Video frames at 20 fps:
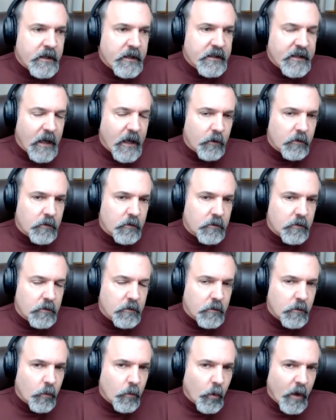Now,
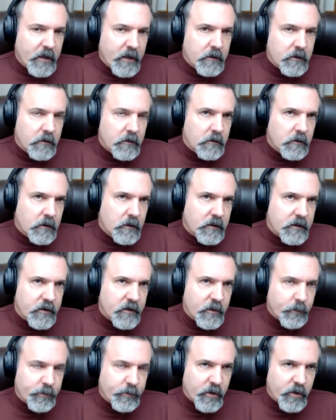what
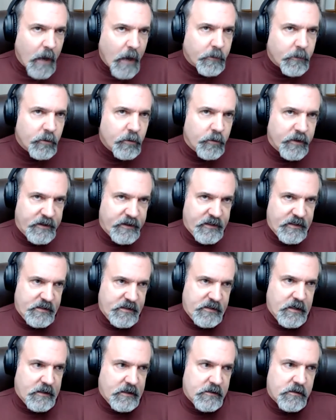the problem with
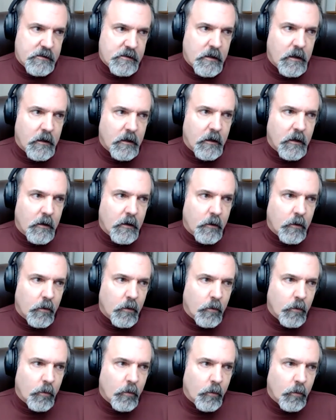this is,
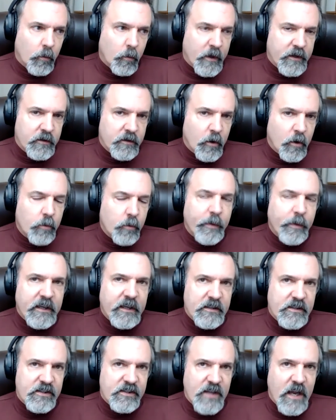what
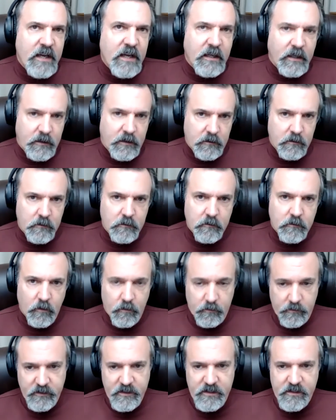nobody's saying,
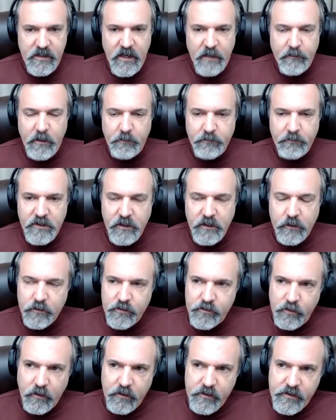or at least the
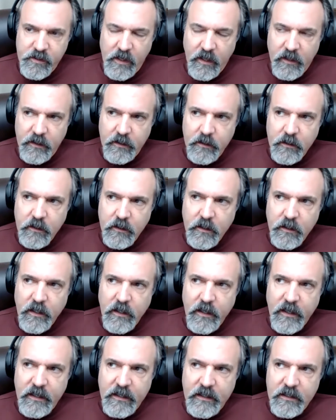MMTers aren't saying,
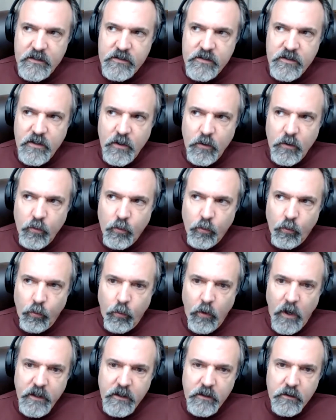is that
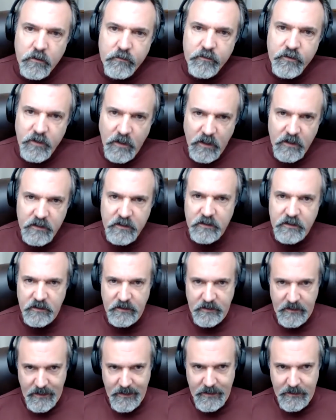what you've done at
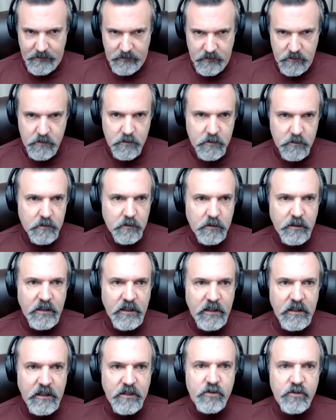the end
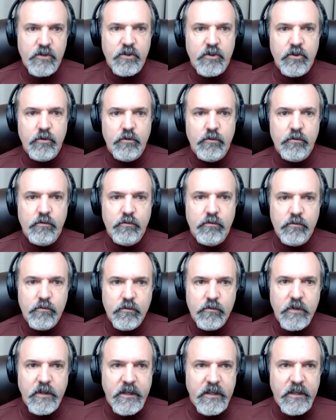is to
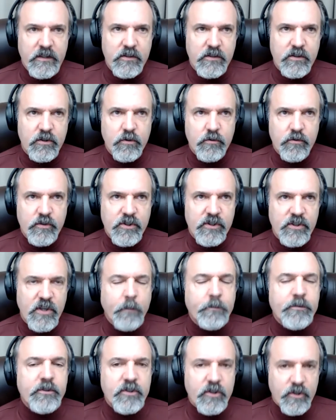
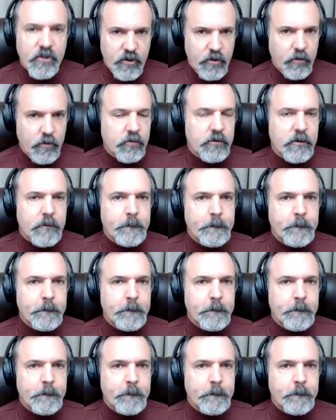substitute